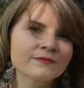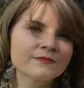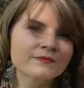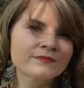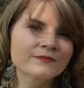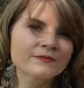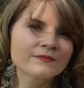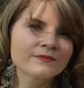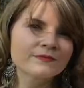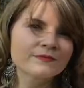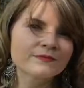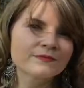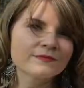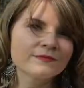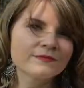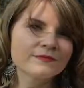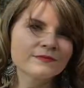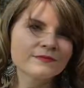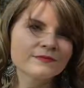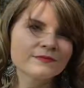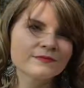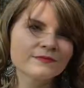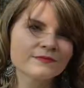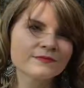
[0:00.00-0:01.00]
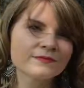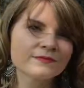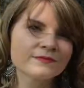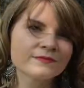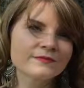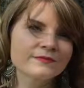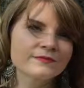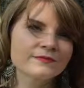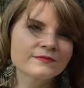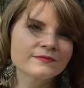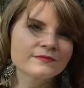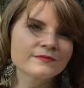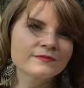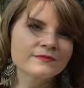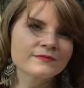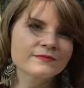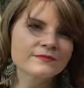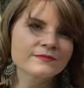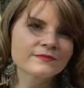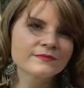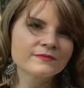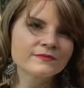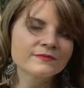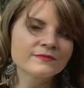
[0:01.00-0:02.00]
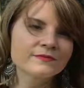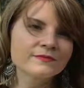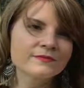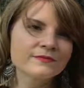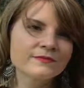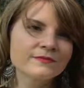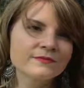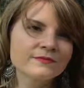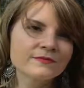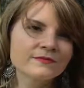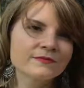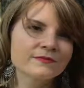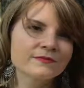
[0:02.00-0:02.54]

(not speaking)